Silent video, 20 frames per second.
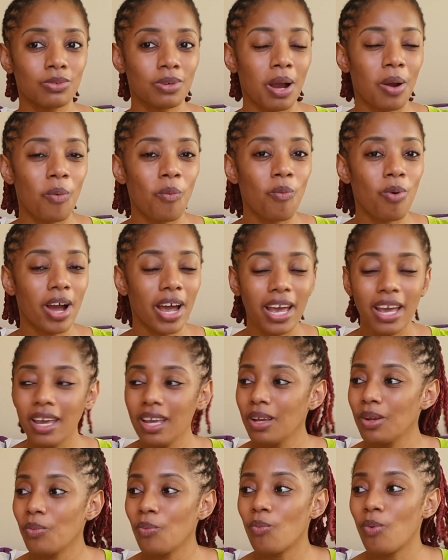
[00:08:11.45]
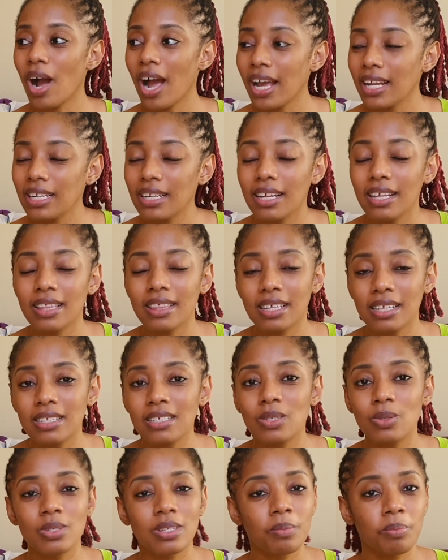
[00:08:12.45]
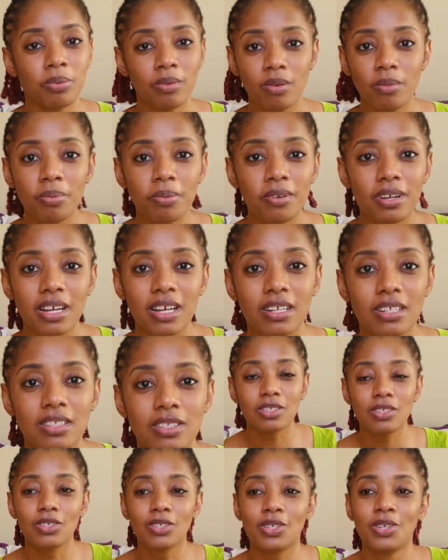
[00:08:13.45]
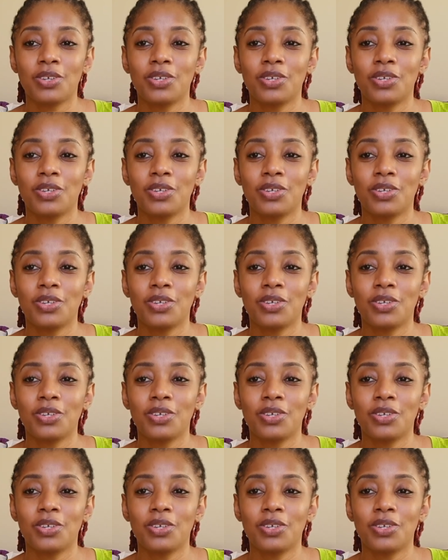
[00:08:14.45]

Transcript: and why did I think this was appropriate to